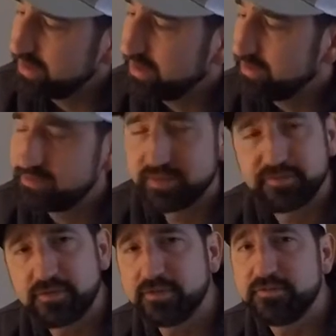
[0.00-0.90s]
is the
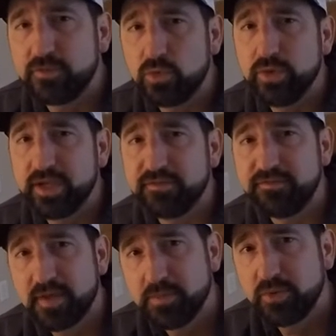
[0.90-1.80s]
first full week of
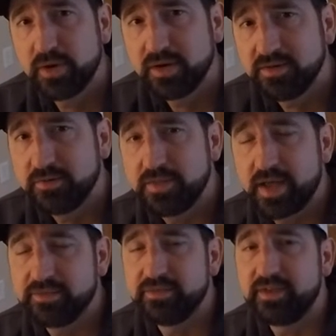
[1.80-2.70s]
February
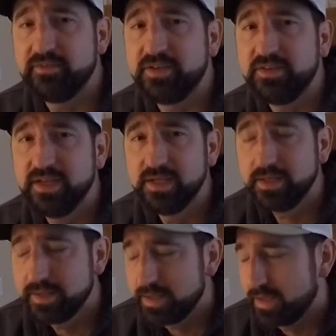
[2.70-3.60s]

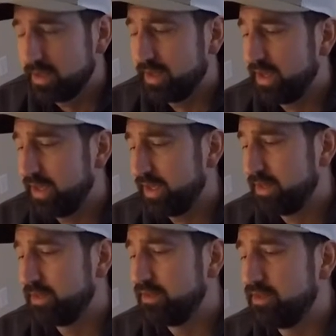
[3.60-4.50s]
2017,
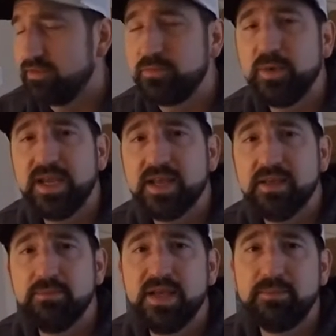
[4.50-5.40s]
and this
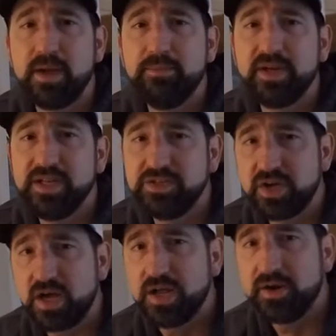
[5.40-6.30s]
weekend me and my buddy
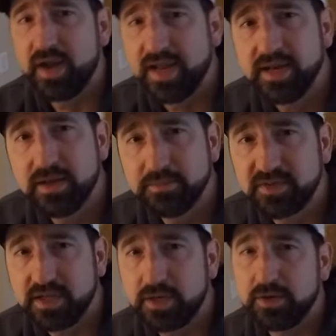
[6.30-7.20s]
John are heading up
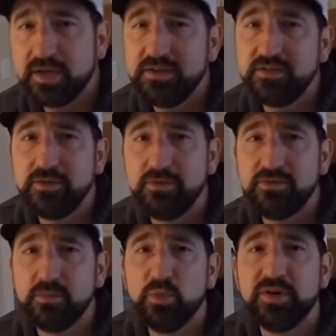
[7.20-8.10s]
to Erie to do
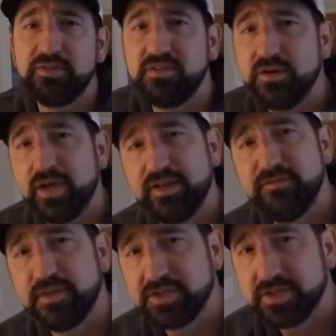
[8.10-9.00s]
some winter steelhead
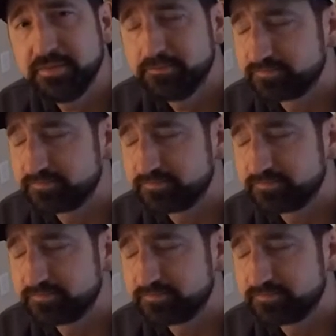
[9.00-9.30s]
fishing.